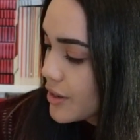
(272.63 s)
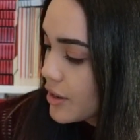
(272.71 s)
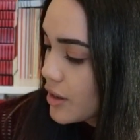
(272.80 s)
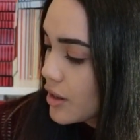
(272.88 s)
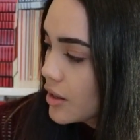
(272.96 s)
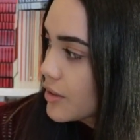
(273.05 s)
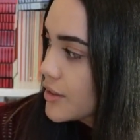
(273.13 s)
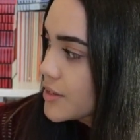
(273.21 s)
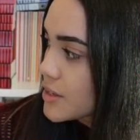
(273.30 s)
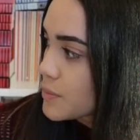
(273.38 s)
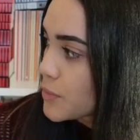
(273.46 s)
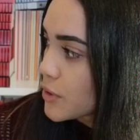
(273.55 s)
Uh, this
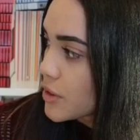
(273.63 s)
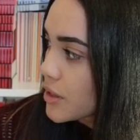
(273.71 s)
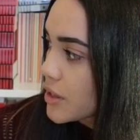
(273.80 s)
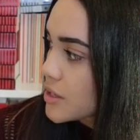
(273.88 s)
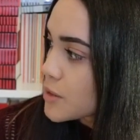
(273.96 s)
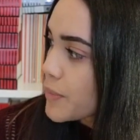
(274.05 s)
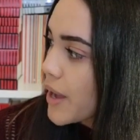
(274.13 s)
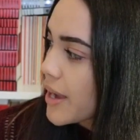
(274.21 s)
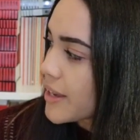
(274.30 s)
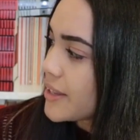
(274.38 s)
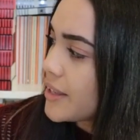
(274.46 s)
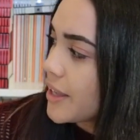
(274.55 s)
is, book is
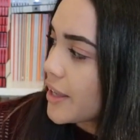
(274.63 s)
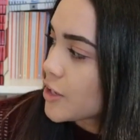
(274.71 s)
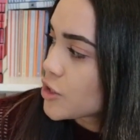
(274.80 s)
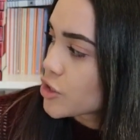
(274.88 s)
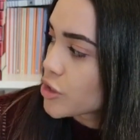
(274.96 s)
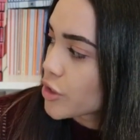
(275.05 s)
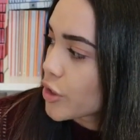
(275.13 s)
by E.H.